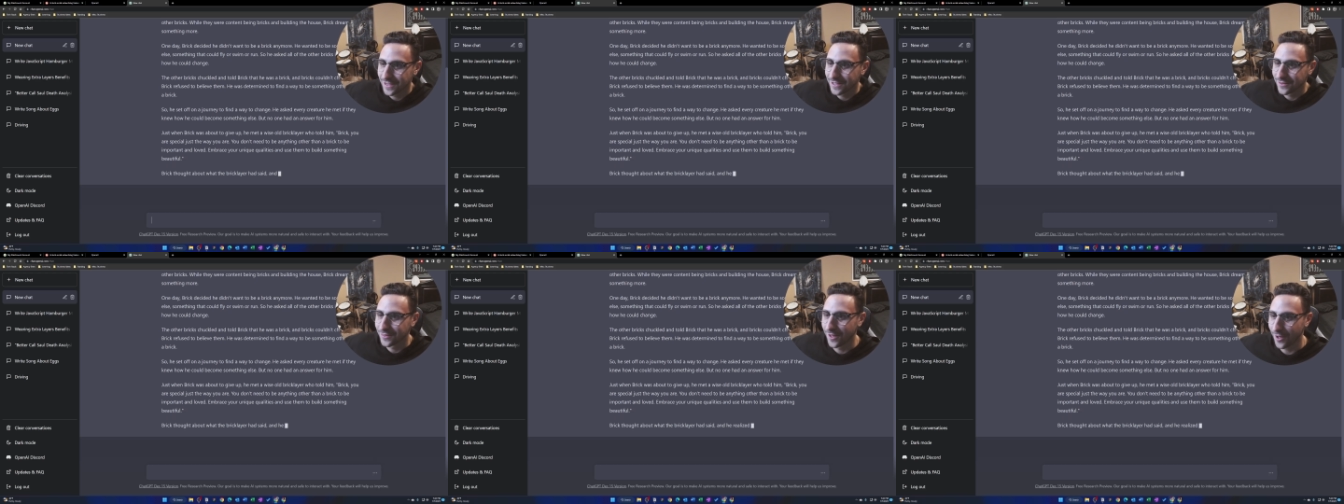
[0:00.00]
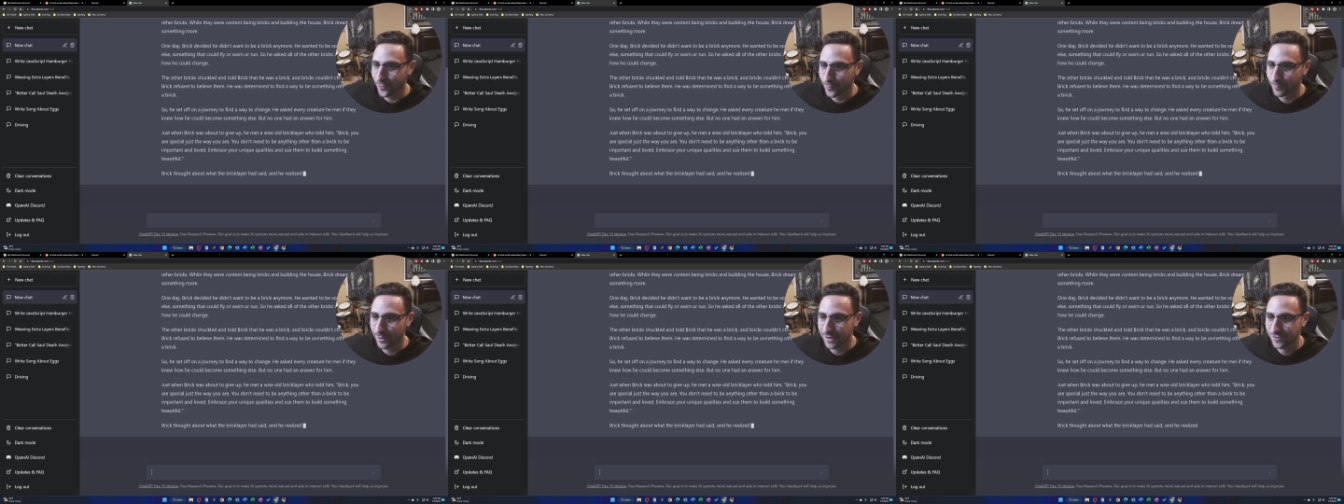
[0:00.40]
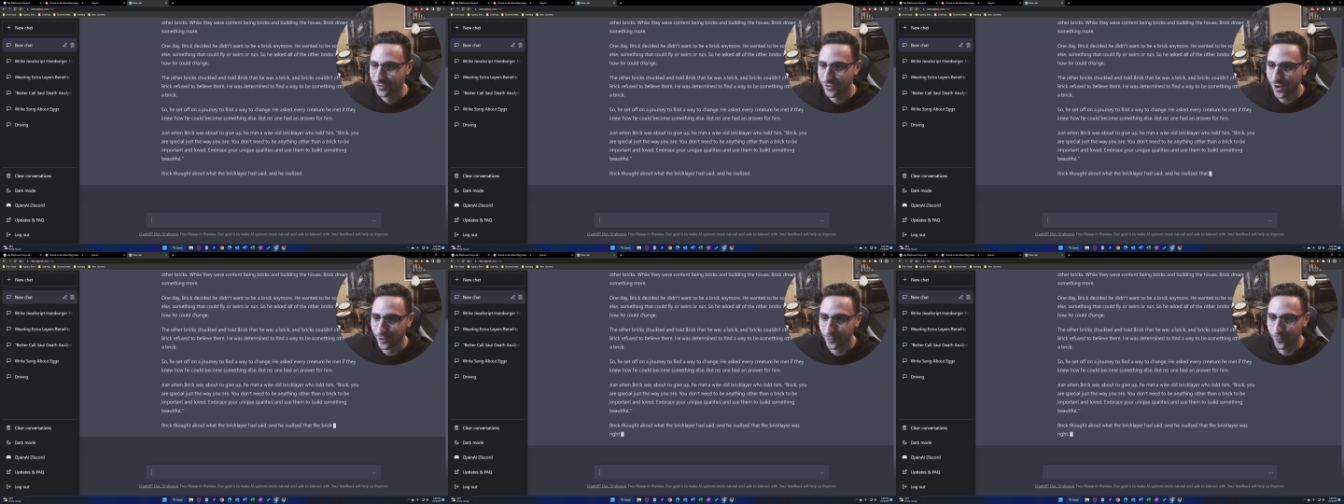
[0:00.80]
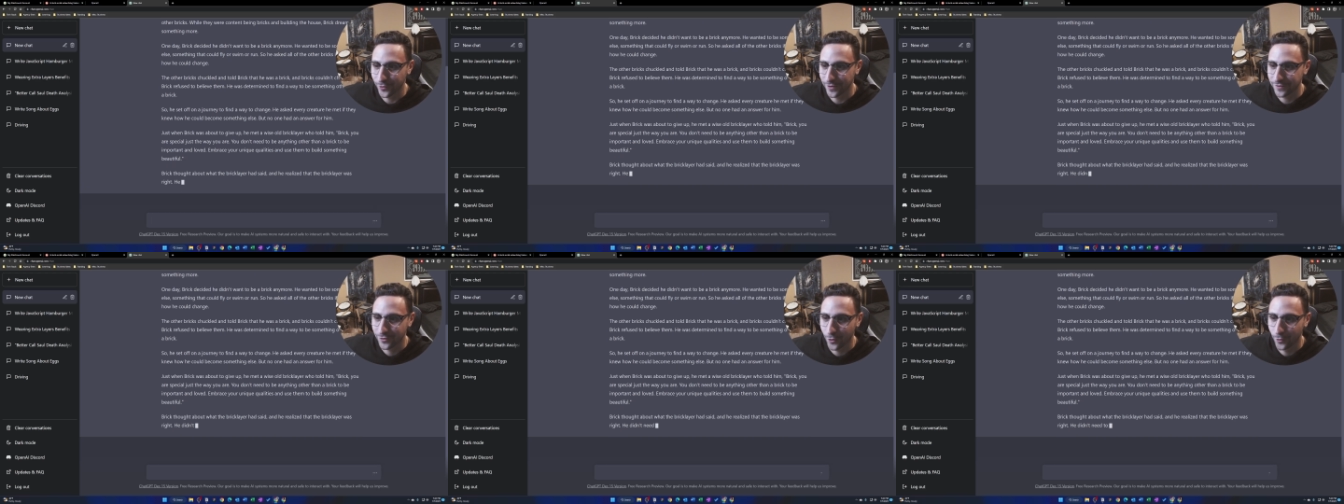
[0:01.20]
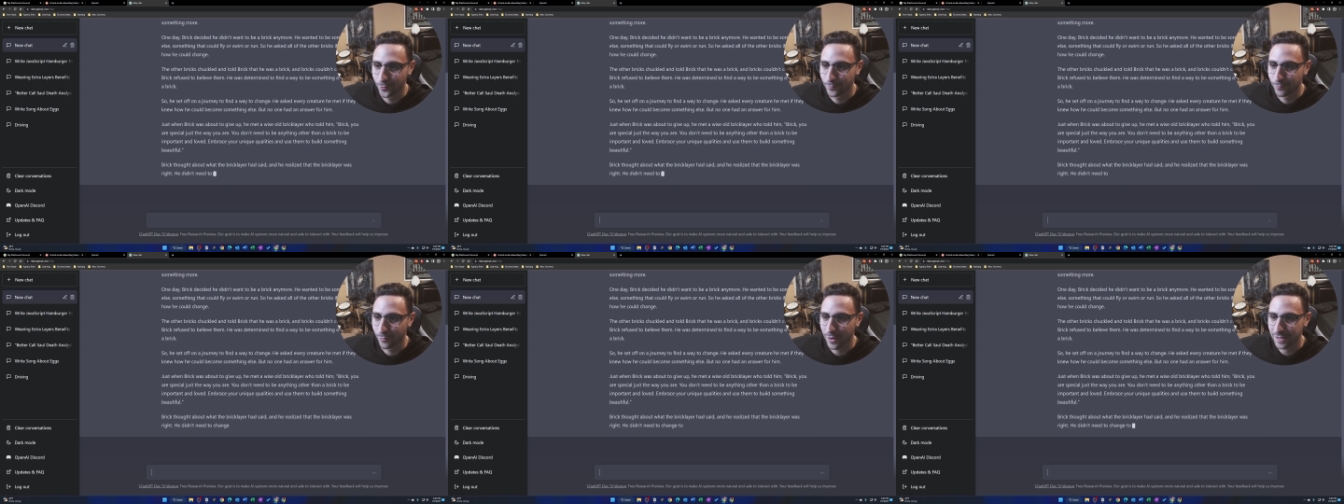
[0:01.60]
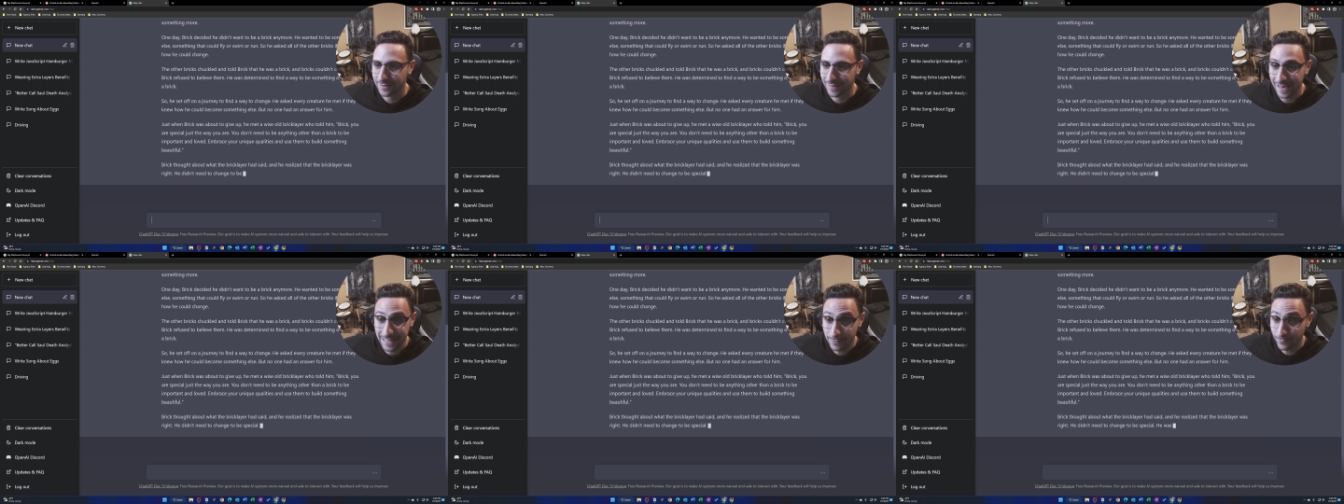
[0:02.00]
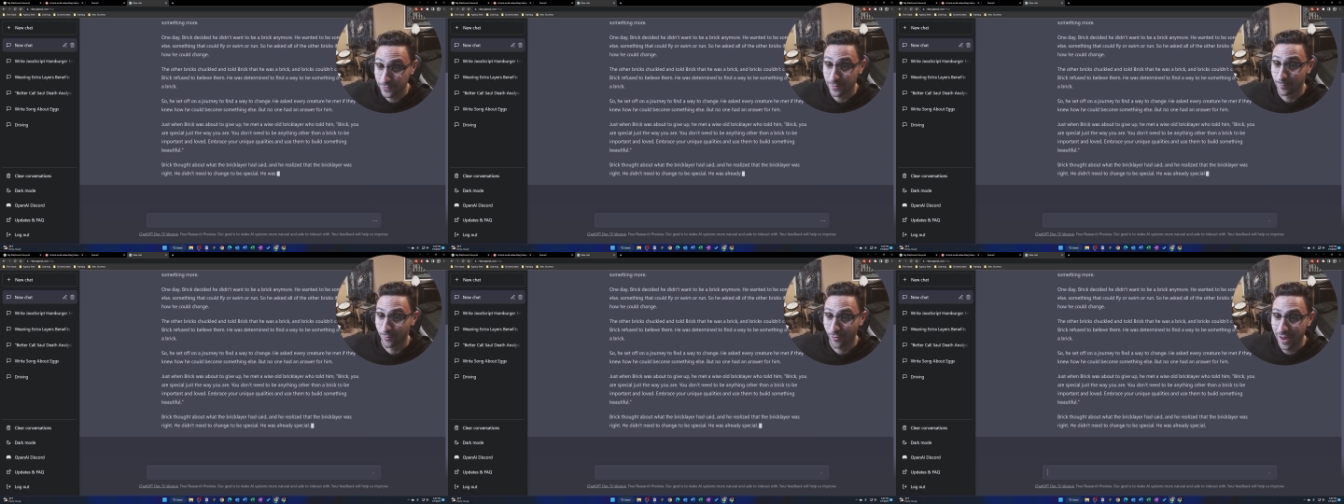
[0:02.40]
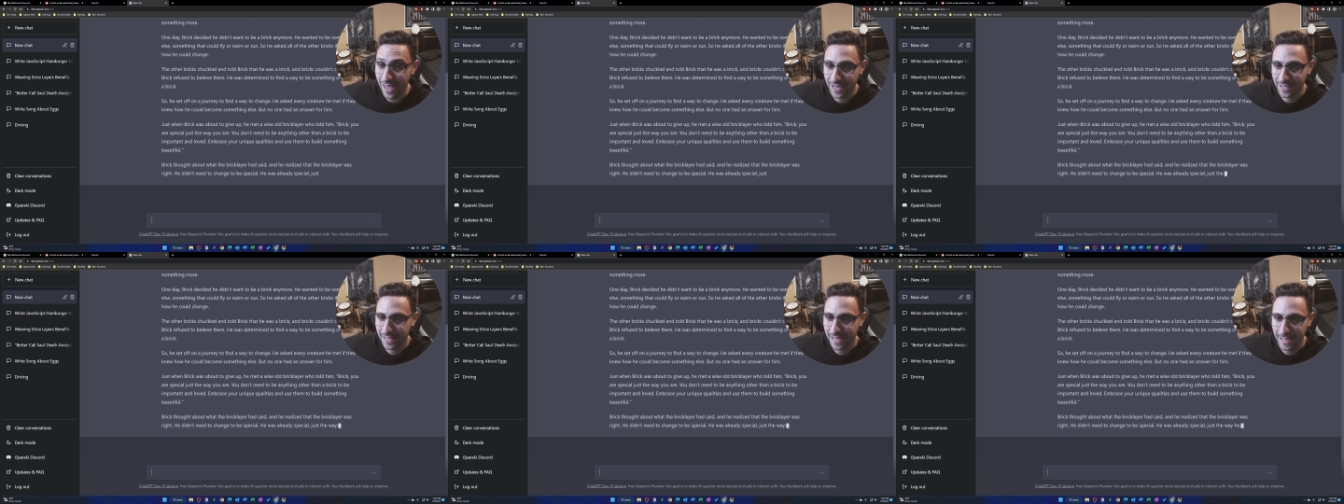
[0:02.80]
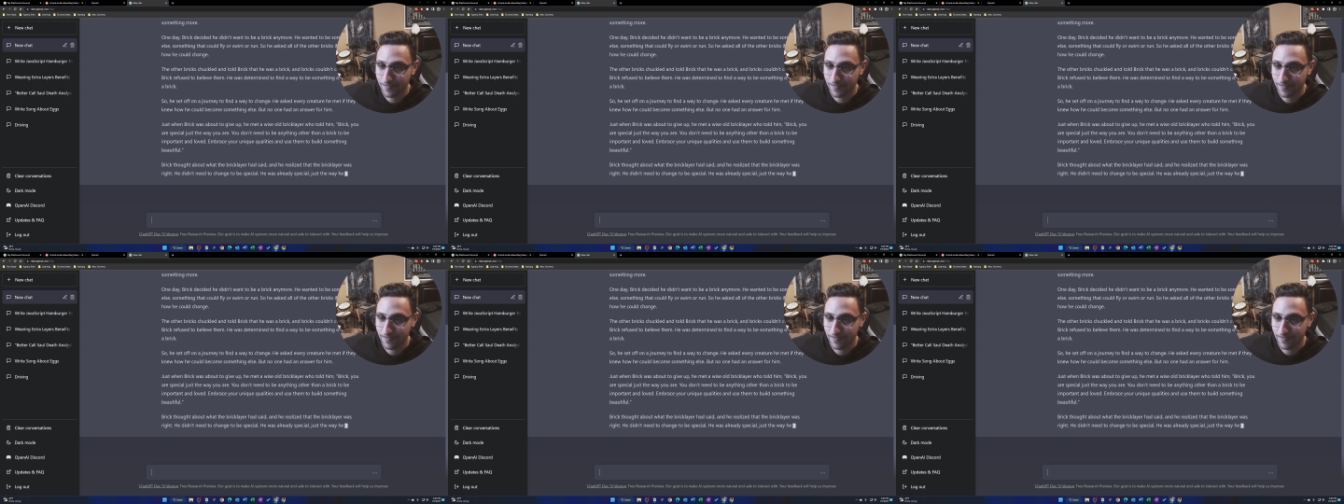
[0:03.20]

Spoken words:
The other bricks chuckled and told Brick that he was a brick and